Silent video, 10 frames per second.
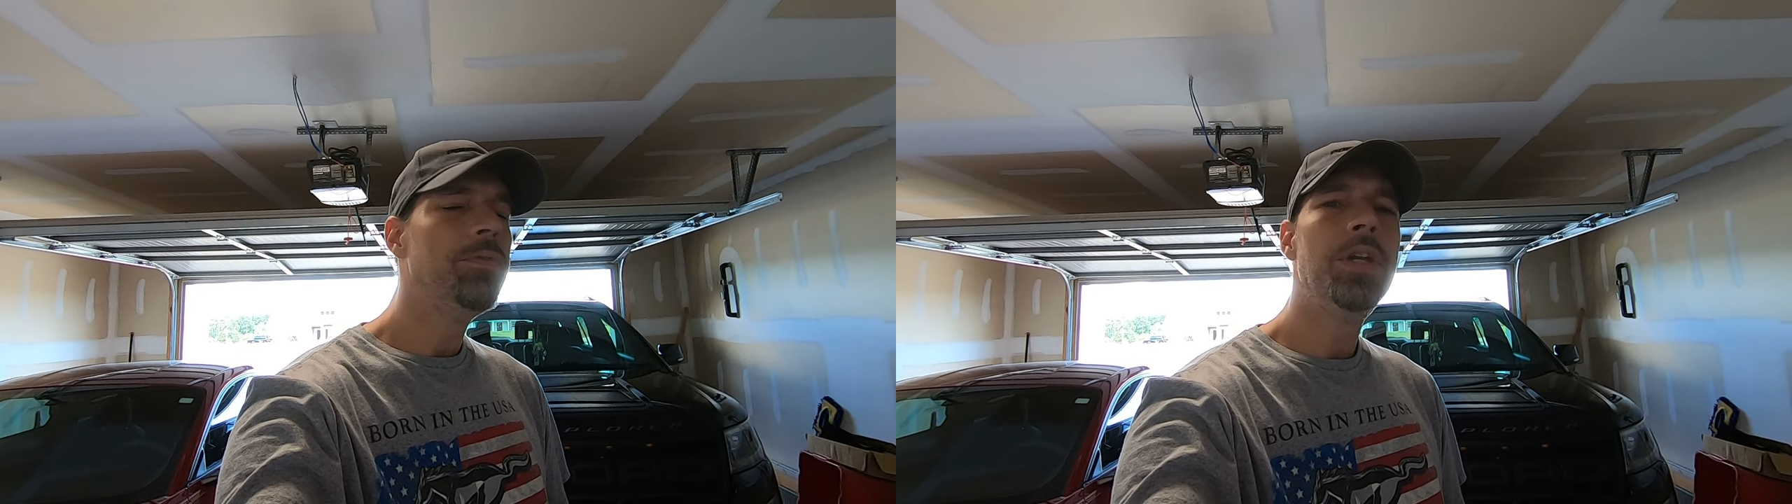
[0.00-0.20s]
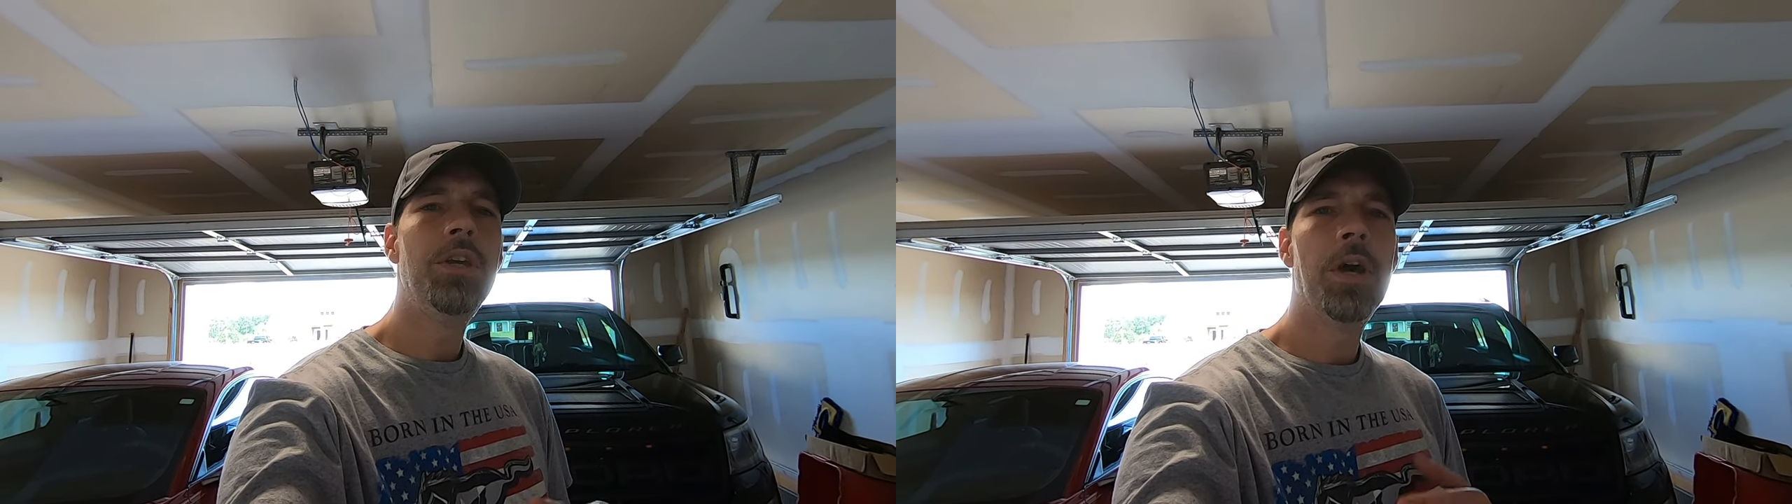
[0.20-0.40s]

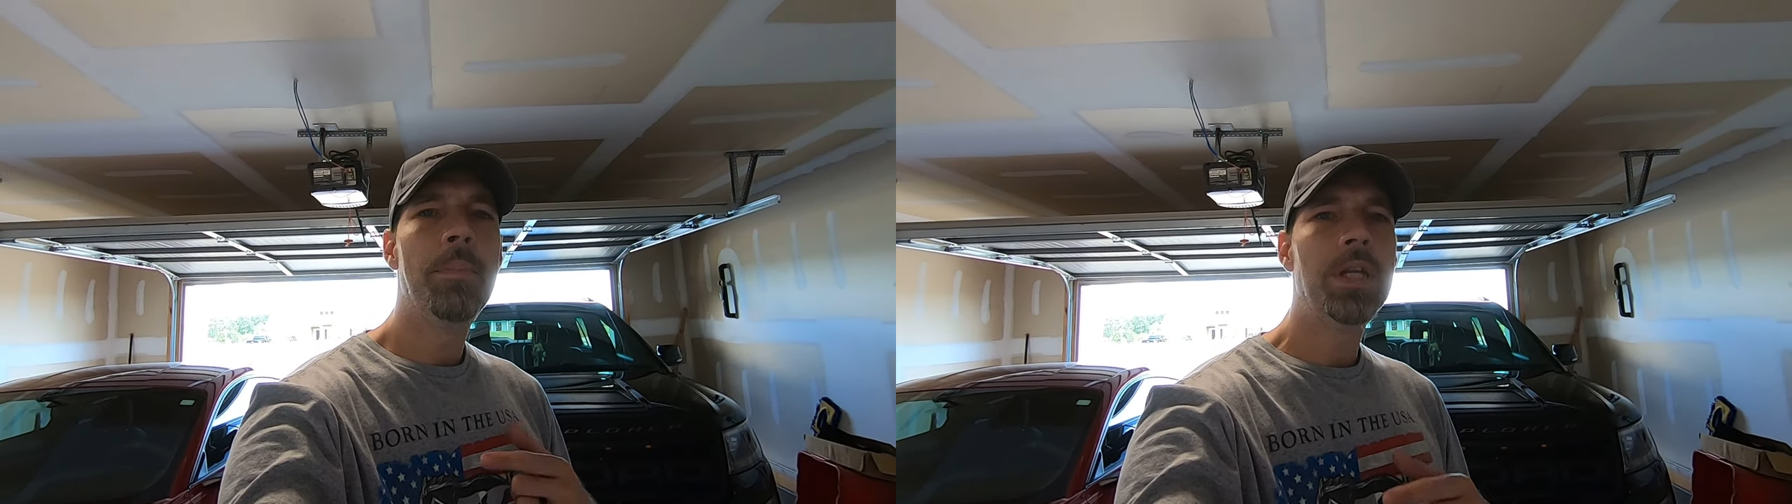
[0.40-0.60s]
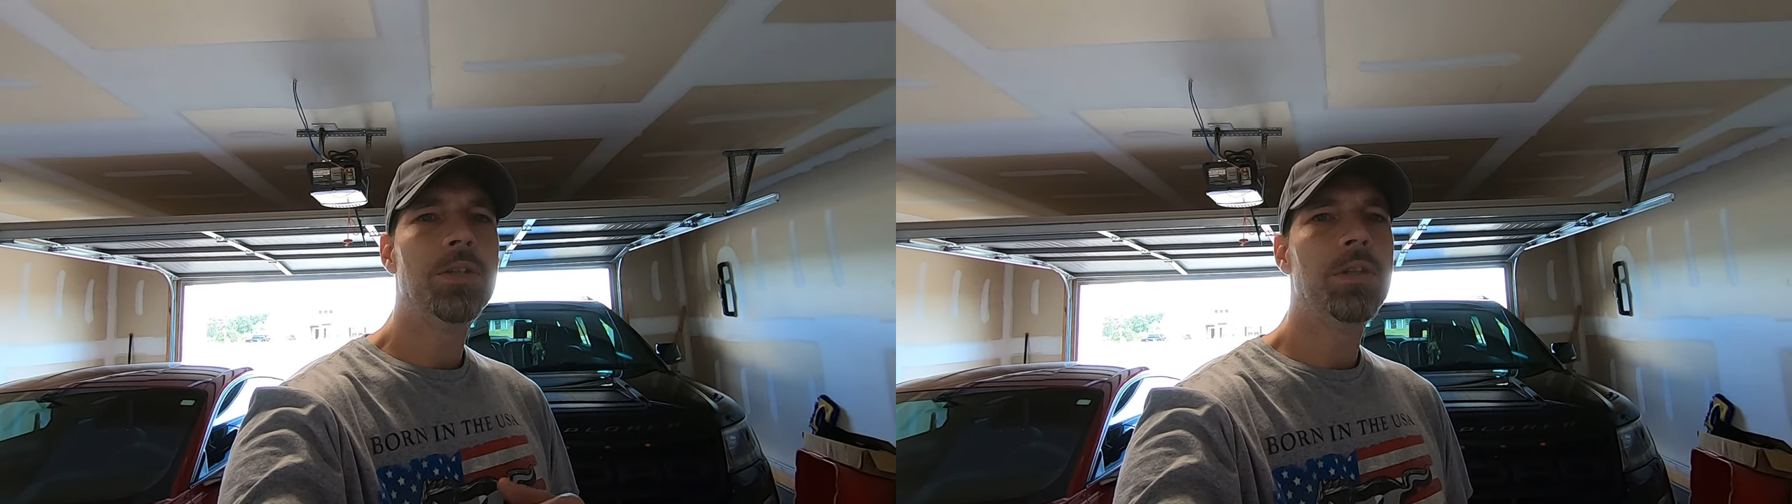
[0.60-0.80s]
video, I
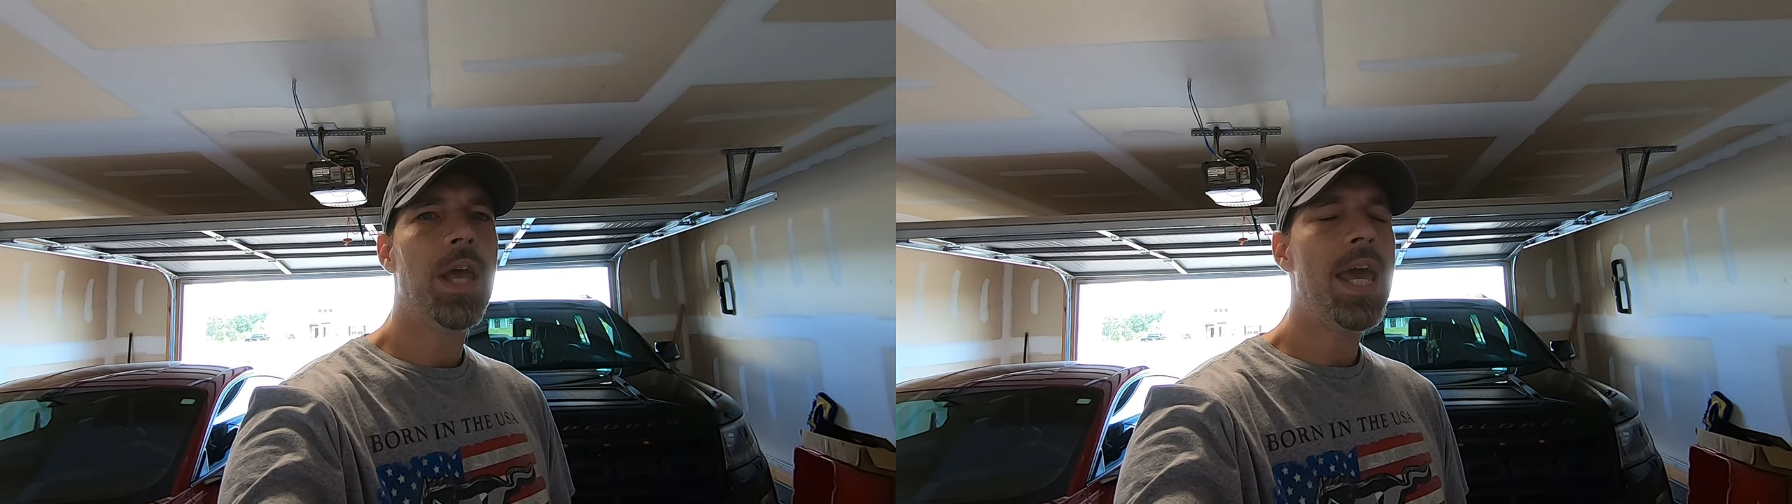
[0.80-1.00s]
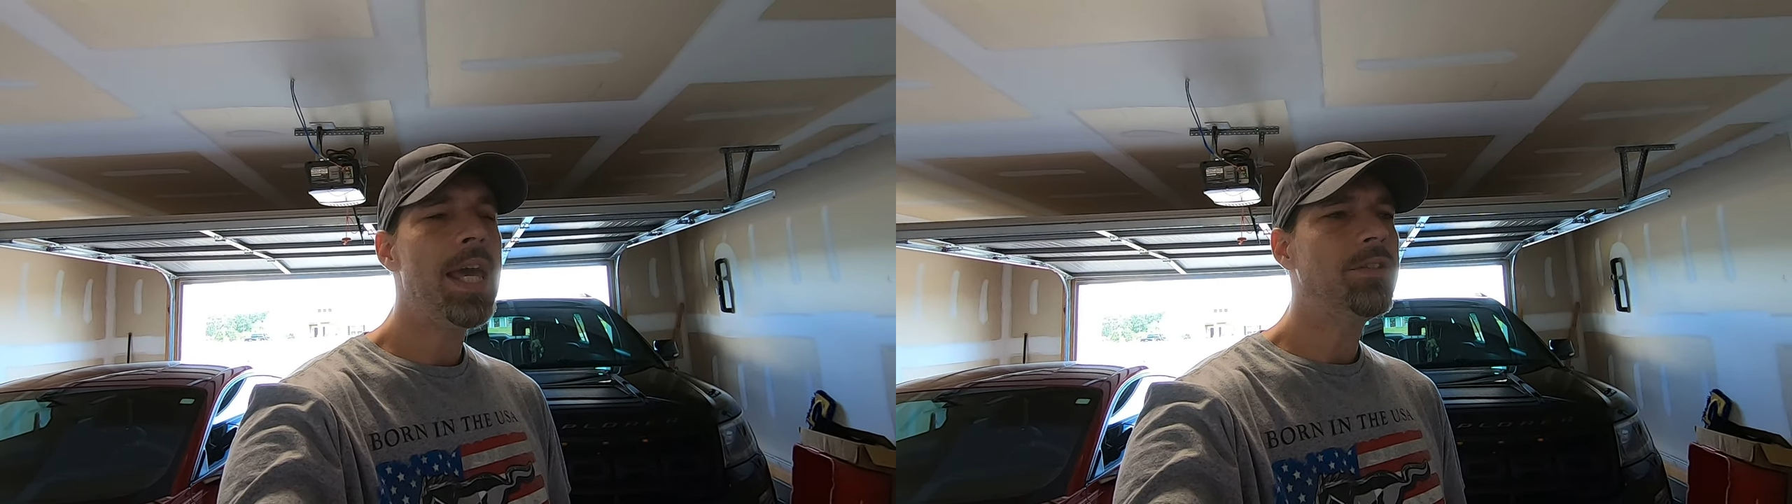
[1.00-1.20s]
mentioned
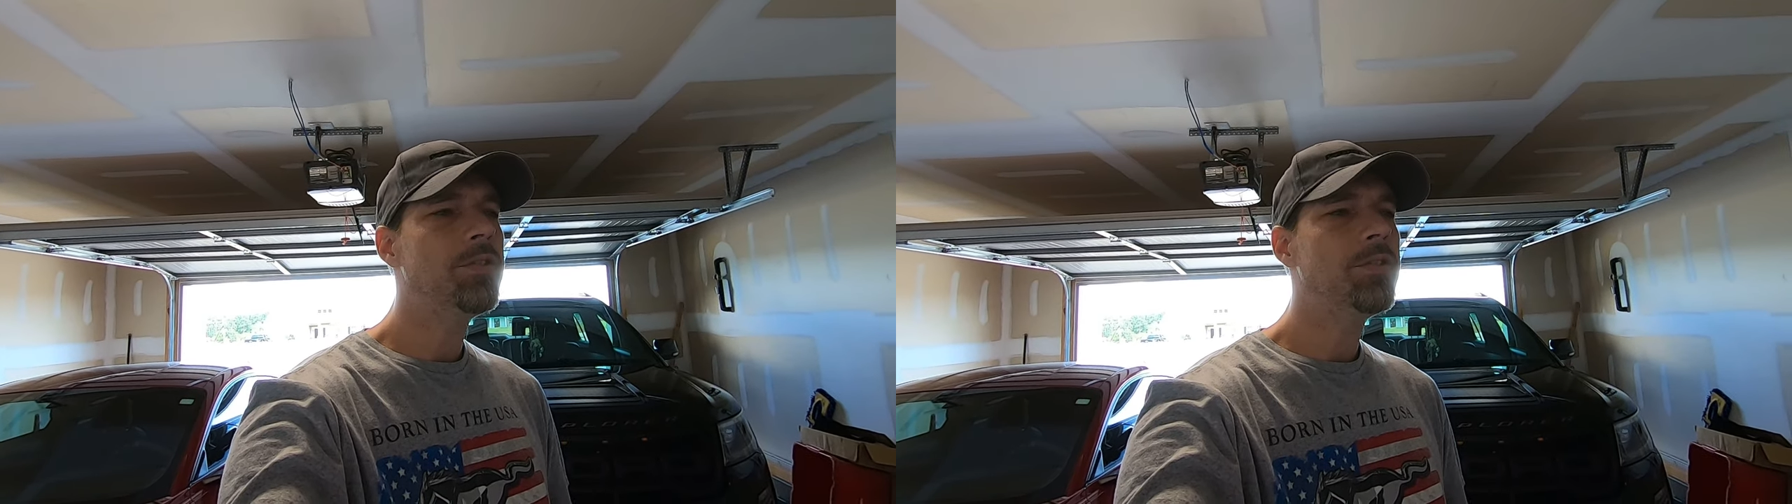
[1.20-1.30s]
that.